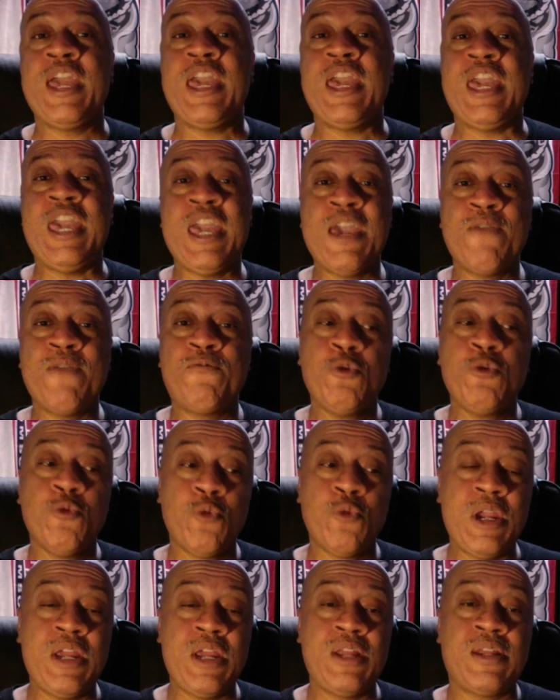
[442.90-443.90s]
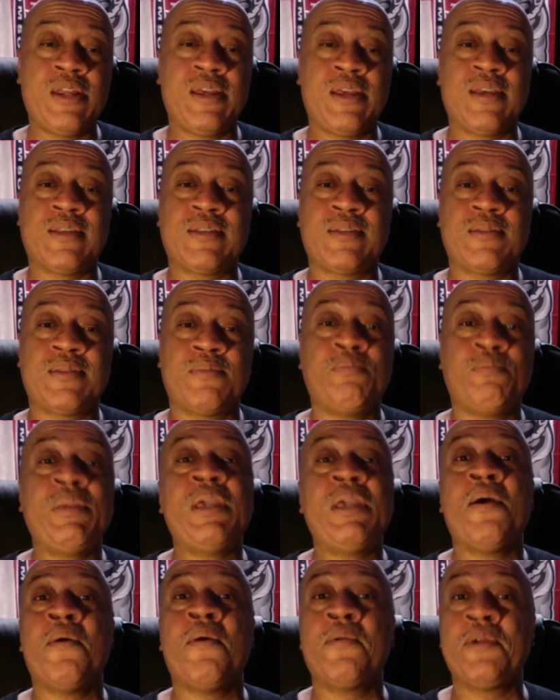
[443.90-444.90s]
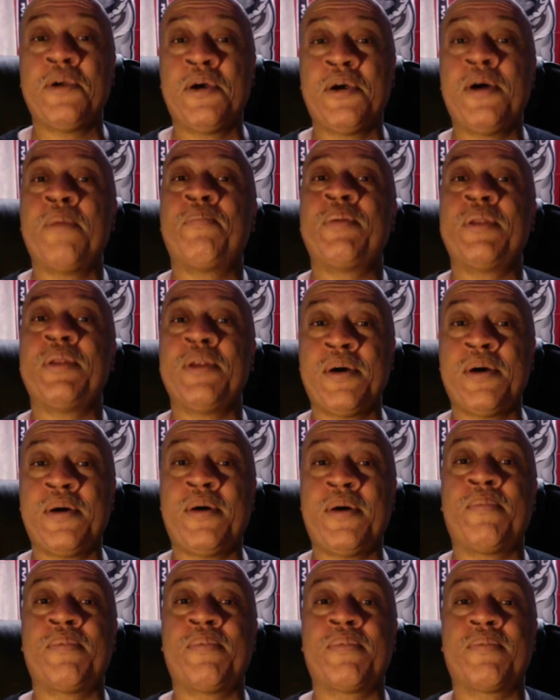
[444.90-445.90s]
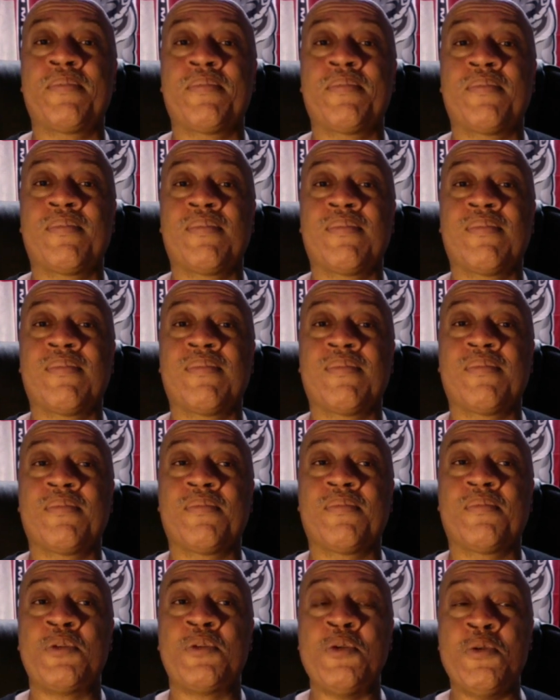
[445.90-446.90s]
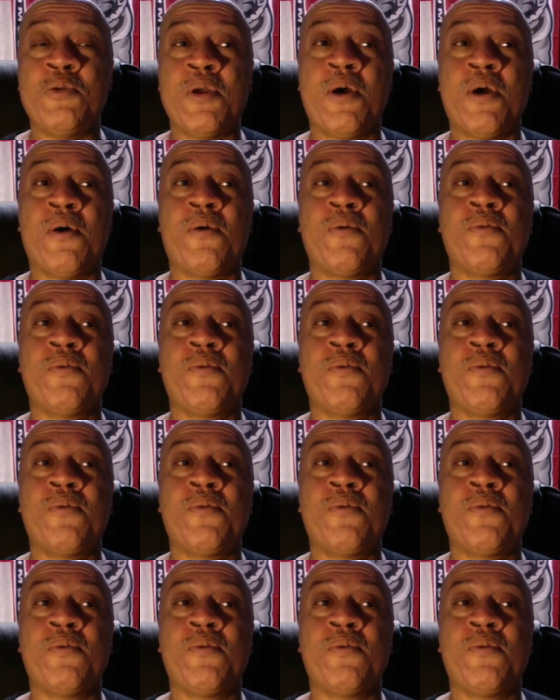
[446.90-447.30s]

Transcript: if you read this, be on the up and up. You know,